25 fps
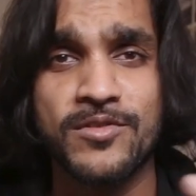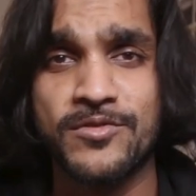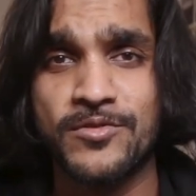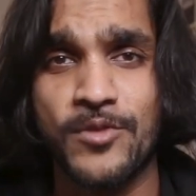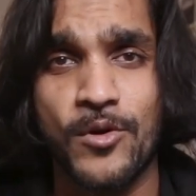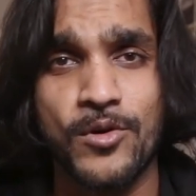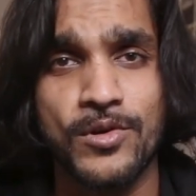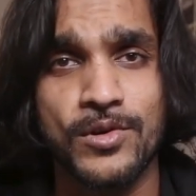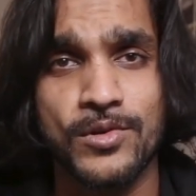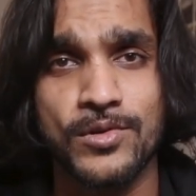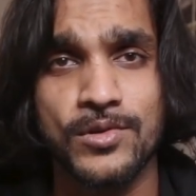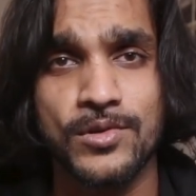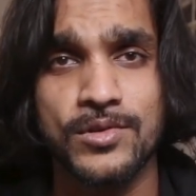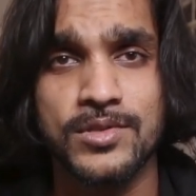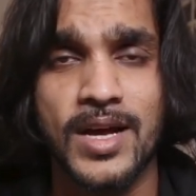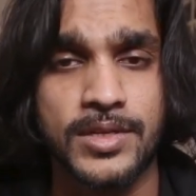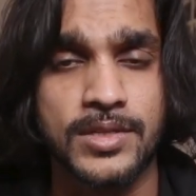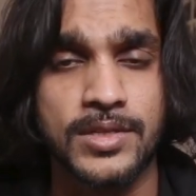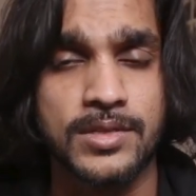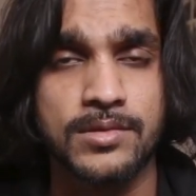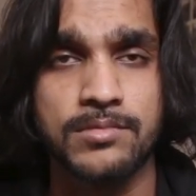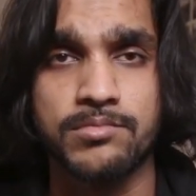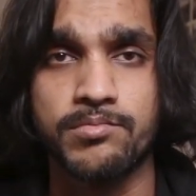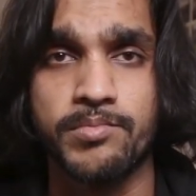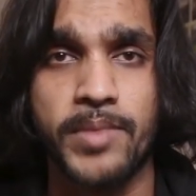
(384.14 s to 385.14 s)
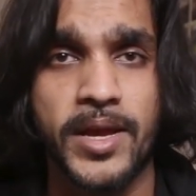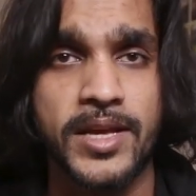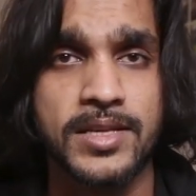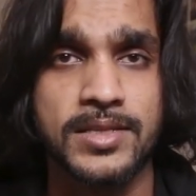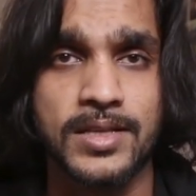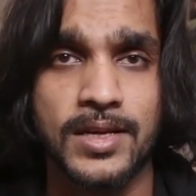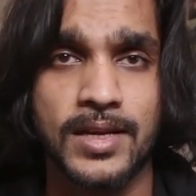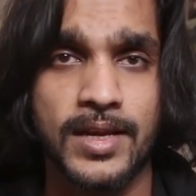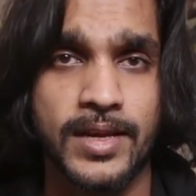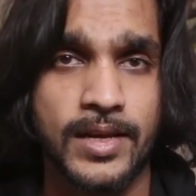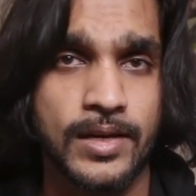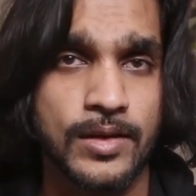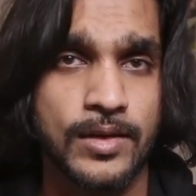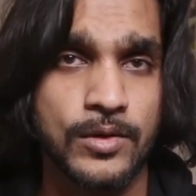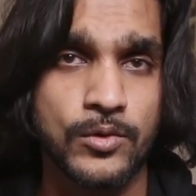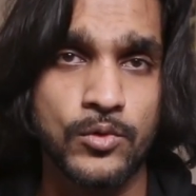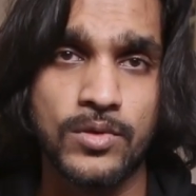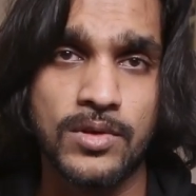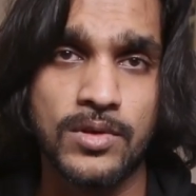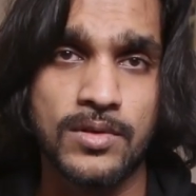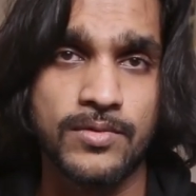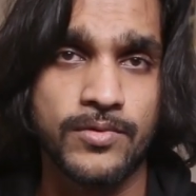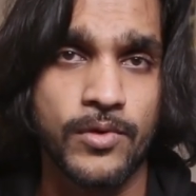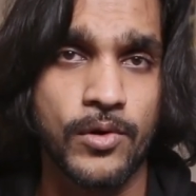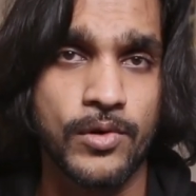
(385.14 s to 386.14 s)
photos, it's basically
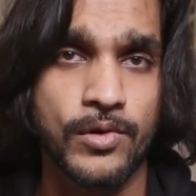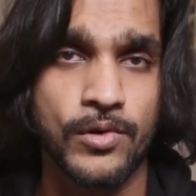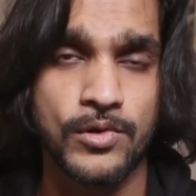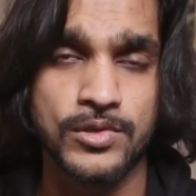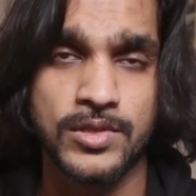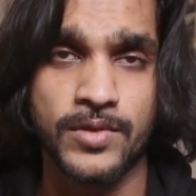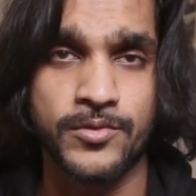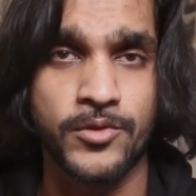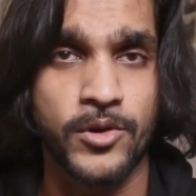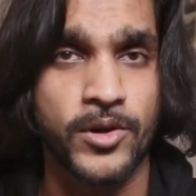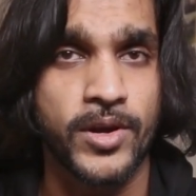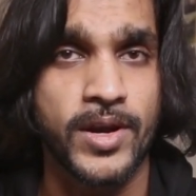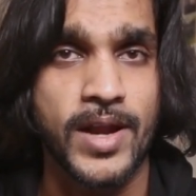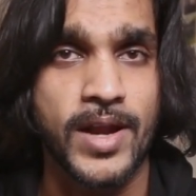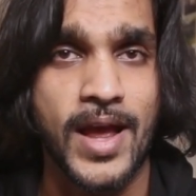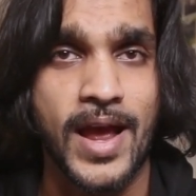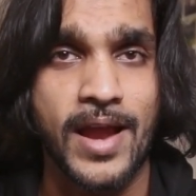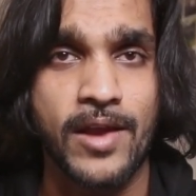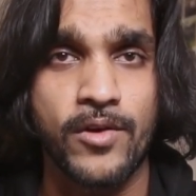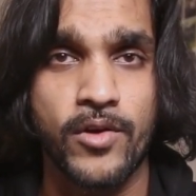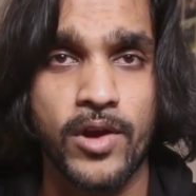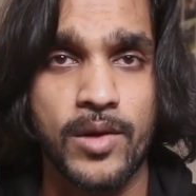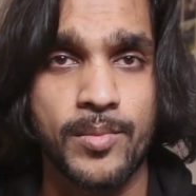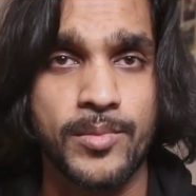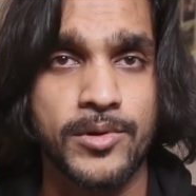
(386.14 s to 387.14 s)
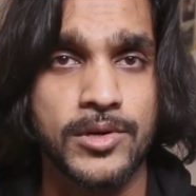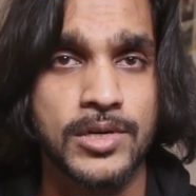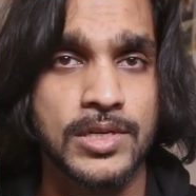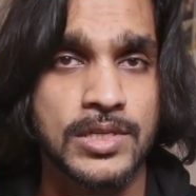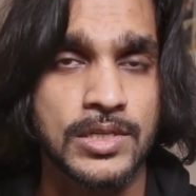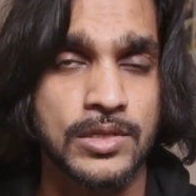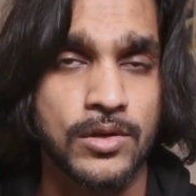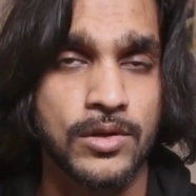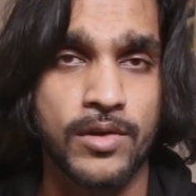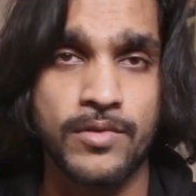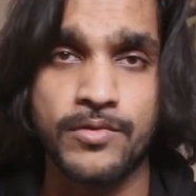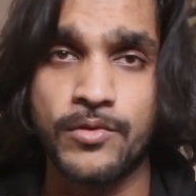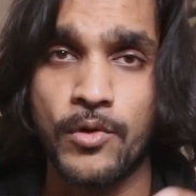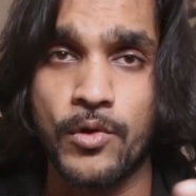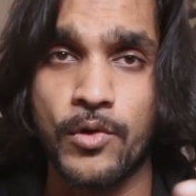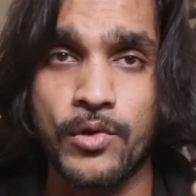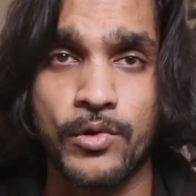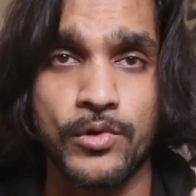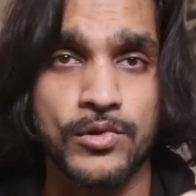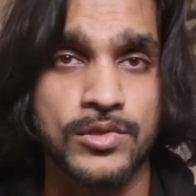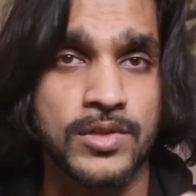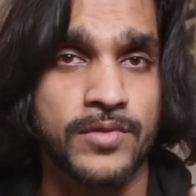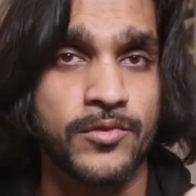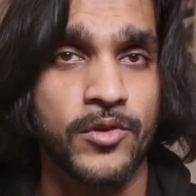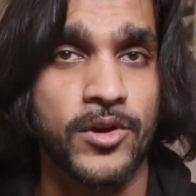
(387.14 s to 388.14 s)
Google Photos if you're an Android person or
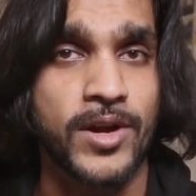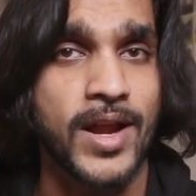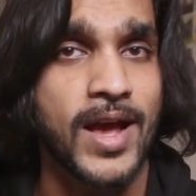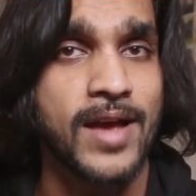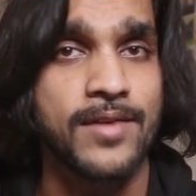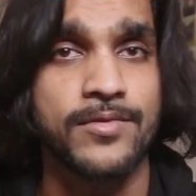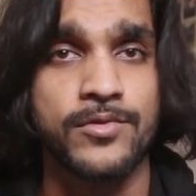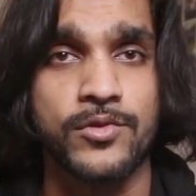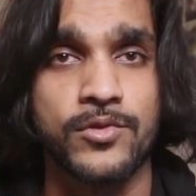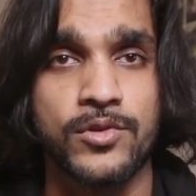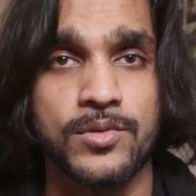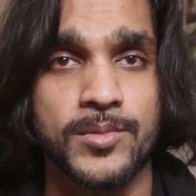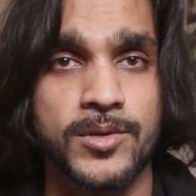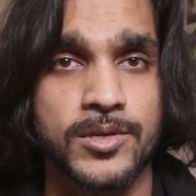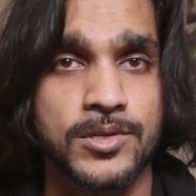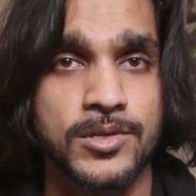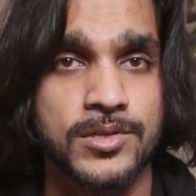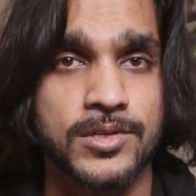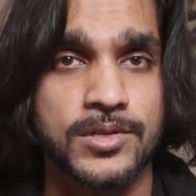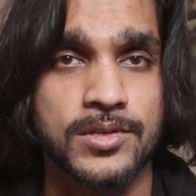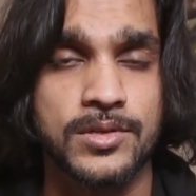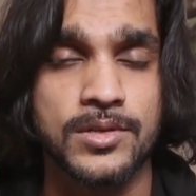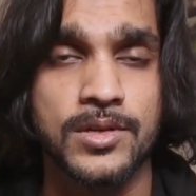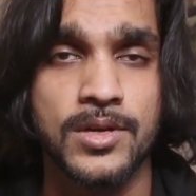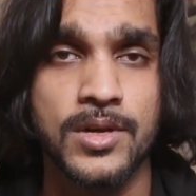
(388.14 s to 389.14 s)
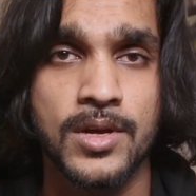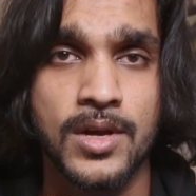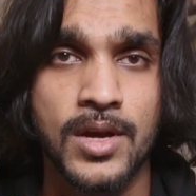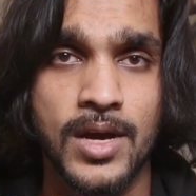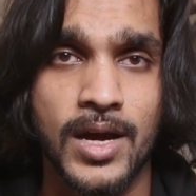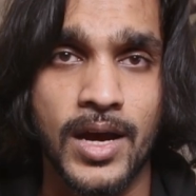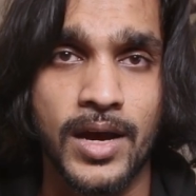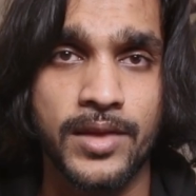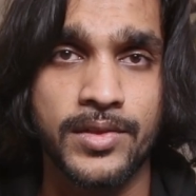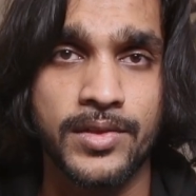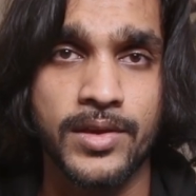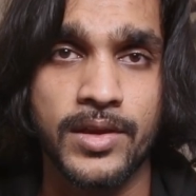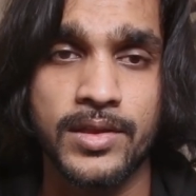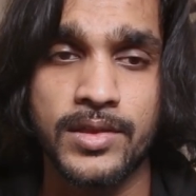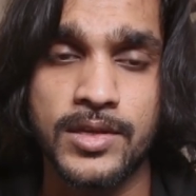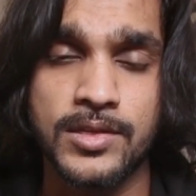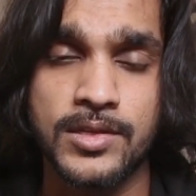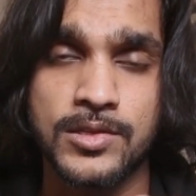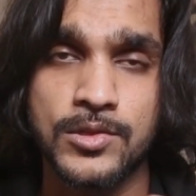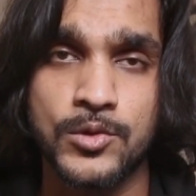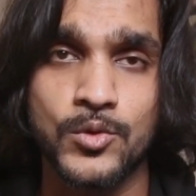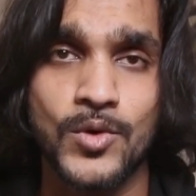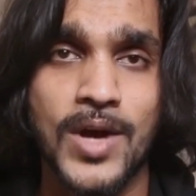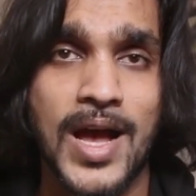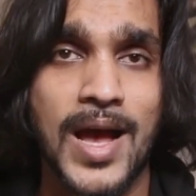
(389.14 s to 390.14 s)
Photos if you're an iPhone person. I think
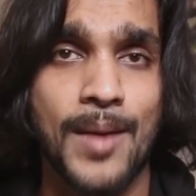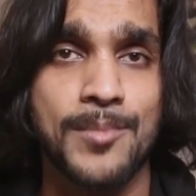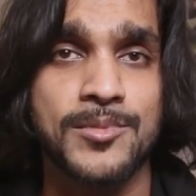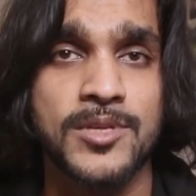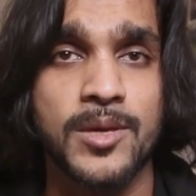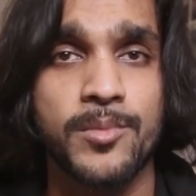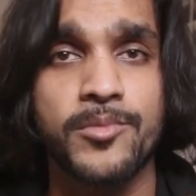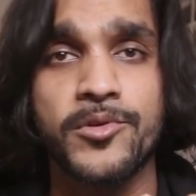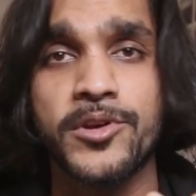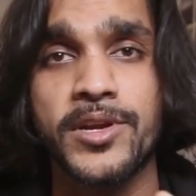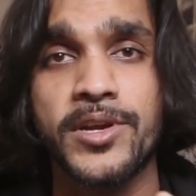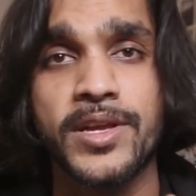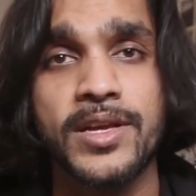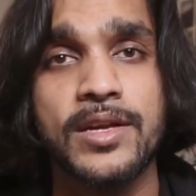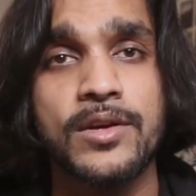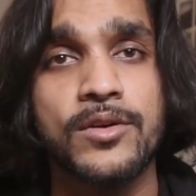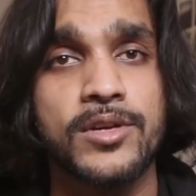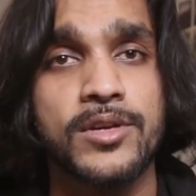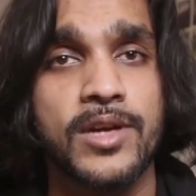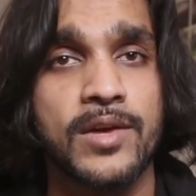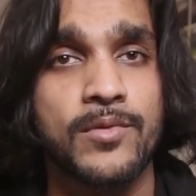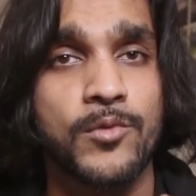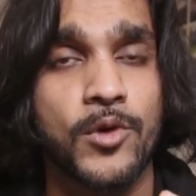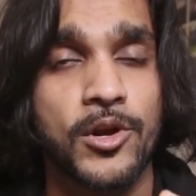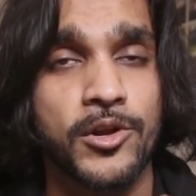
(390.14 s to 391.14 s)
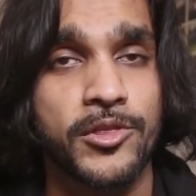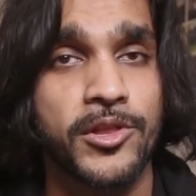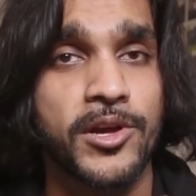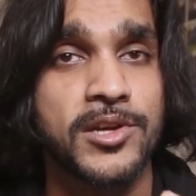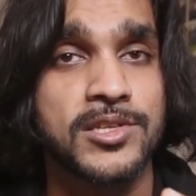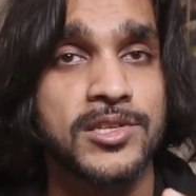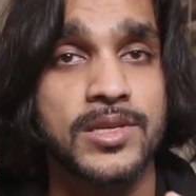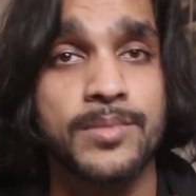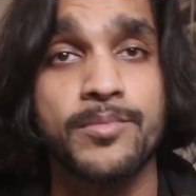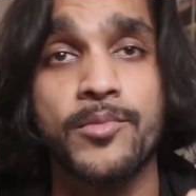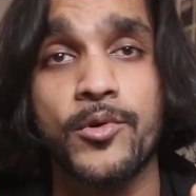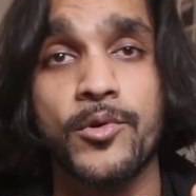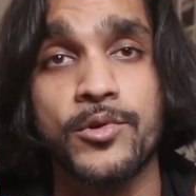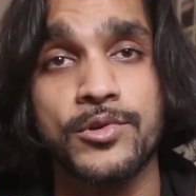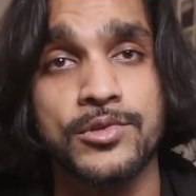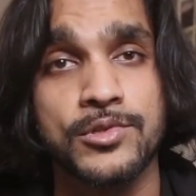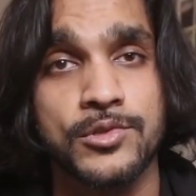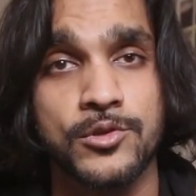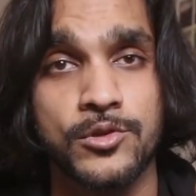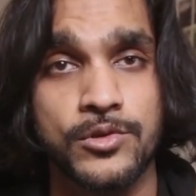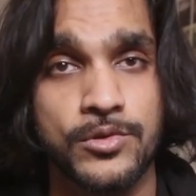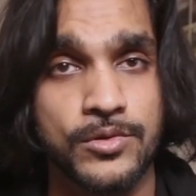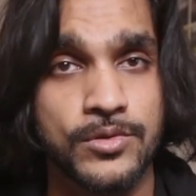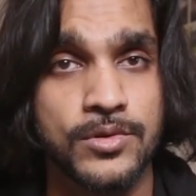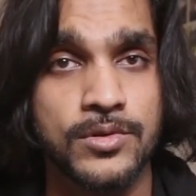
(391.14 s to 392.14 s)
these two apps are pretty good at what they're supposed
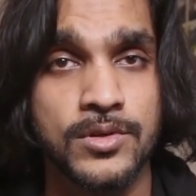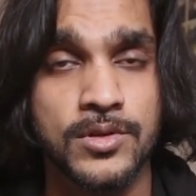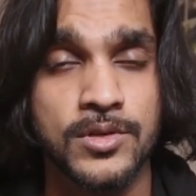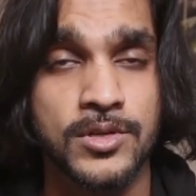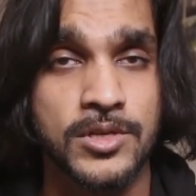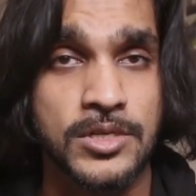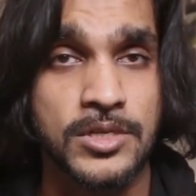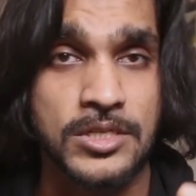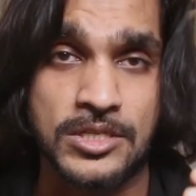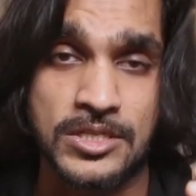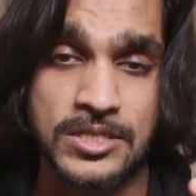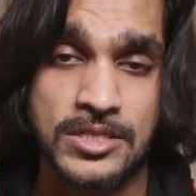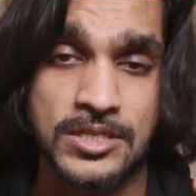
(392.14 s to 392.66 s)
to do. It's